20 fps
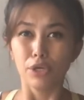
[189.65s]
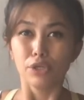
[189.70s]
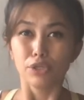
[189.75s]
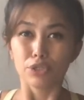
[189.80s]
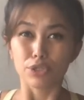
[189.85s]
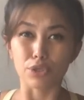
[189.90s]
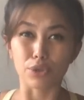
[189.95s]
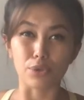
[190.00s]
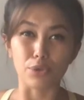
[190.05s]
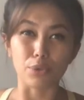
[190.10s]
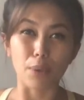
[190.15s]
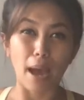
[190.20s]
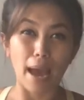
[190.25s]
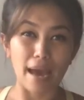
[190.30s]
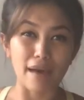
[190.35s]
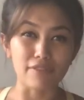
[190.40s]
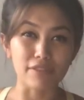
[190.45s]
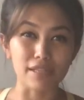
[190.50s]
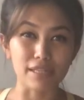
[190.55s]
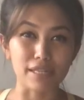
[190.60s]
So you
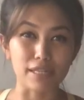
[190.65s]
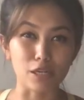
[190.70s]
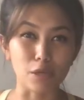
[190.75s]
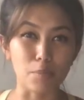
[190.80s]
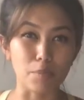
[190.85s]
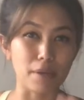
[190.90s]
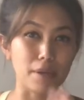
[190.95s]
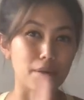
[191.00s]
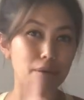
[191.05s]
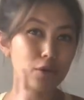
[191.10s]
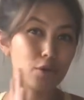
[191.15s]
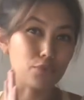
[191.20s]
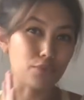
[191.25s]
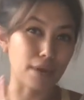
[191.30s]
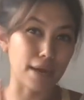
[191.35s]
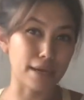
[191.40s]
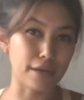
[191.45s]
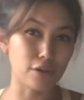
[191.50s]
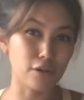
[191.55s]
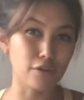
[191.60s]
have a little bit
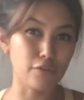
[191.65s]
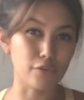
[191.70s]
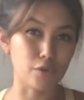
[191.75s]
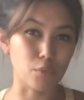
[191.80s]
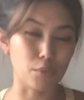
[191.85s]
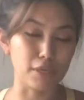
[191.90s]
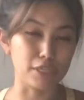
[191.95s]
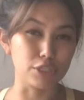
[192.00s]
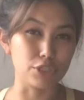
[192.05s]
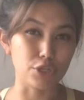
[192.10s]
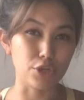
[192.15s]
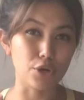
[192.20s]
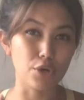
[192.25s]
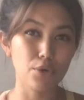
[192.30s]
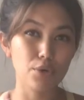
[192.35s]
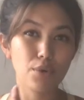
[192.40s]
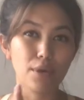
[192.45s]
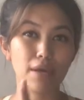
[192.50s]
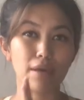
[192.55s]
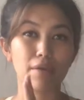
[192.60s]
greater of a
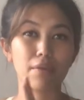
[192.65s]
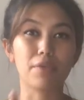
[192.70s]
window